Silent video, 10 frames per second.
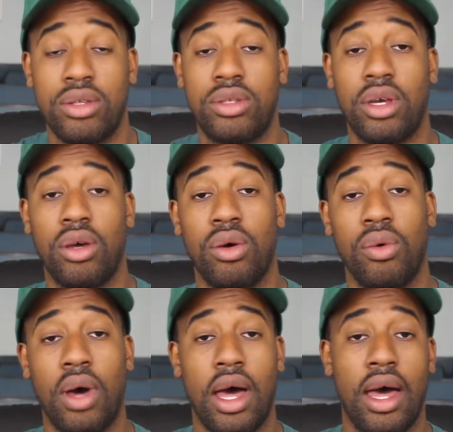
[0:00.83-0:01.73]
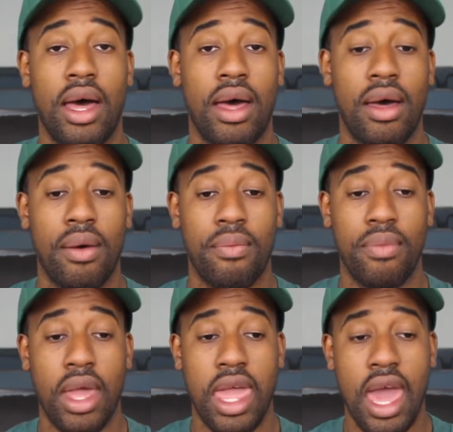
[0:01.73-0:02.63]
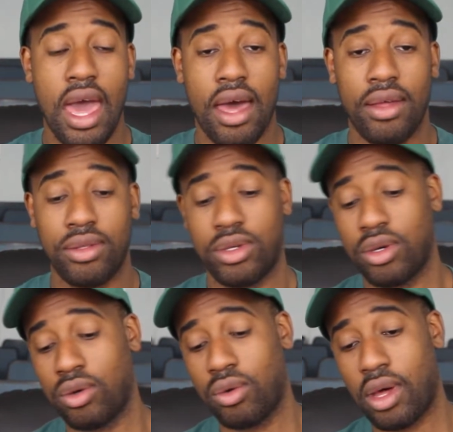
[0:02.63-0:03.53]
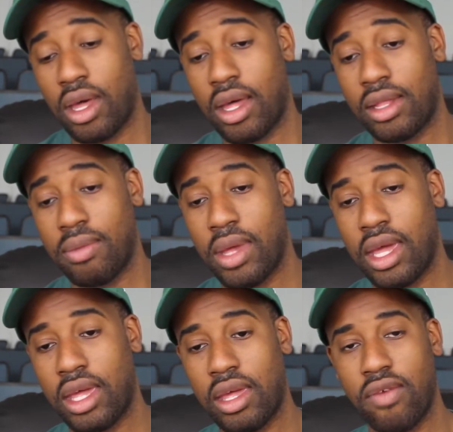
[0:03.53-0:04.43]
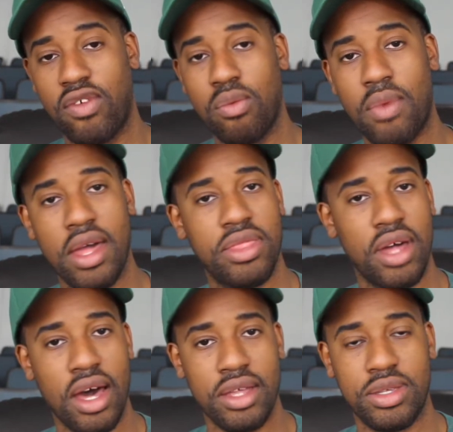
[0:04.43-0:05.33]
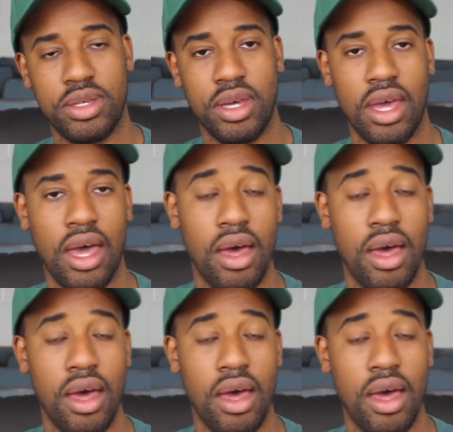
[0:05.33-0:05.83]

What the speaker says: So, let me give you my thoughts.